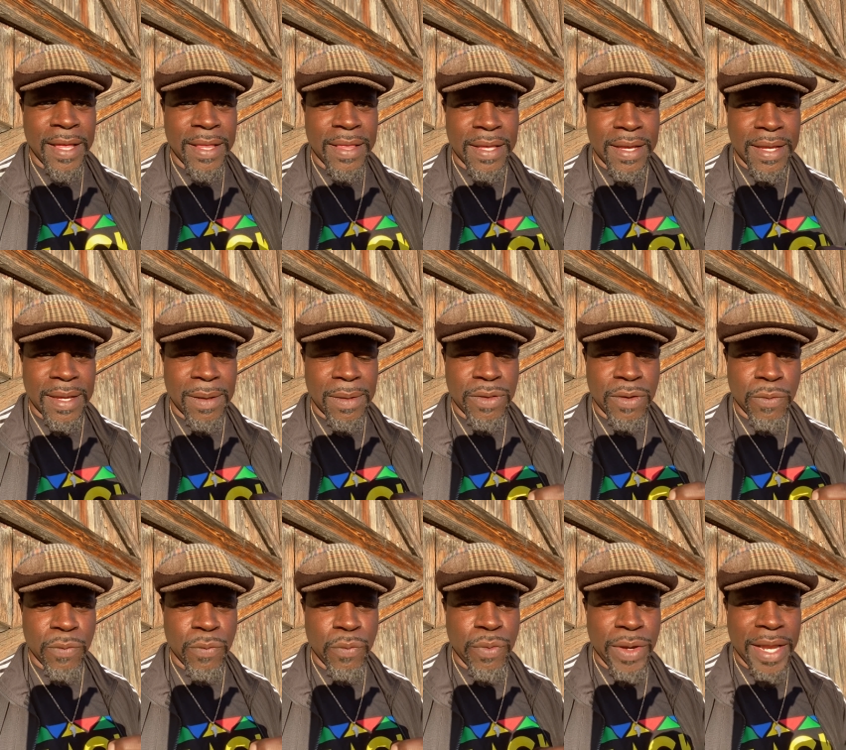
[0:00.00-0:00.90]
that the
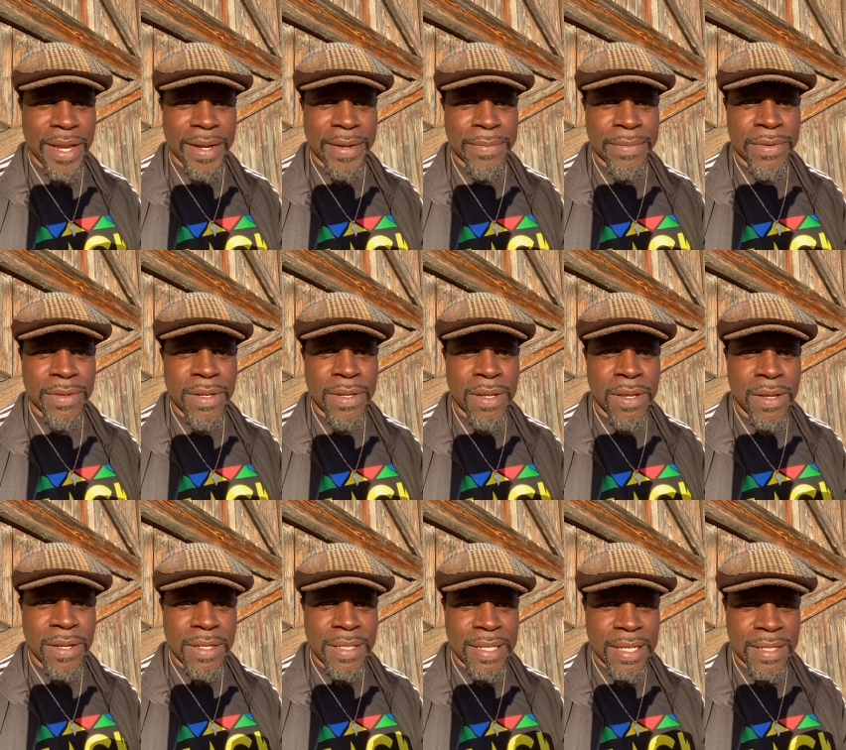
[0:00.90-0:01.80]
written,
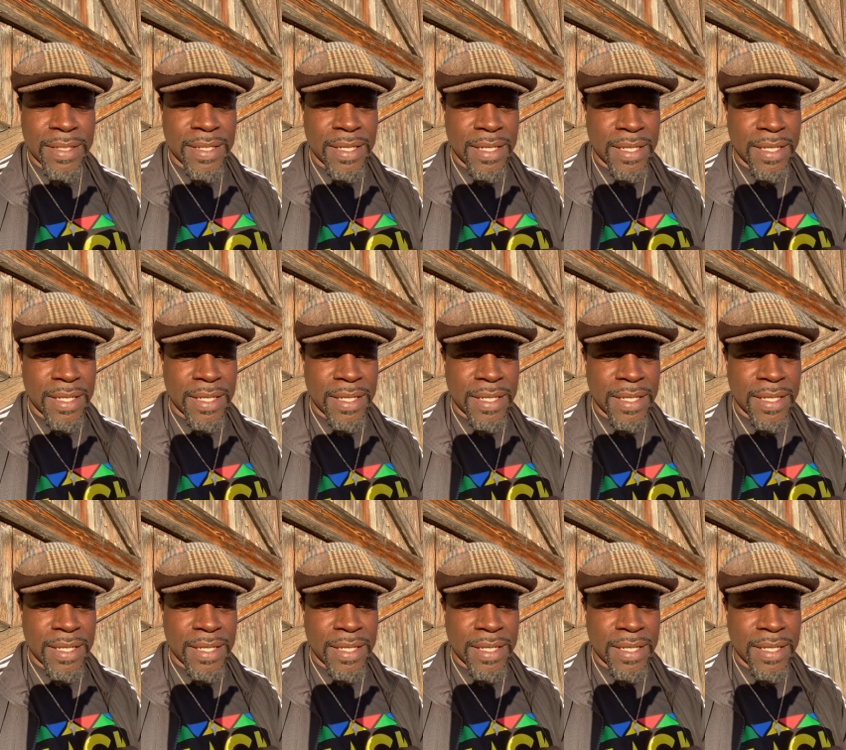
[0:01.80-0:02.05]
the, the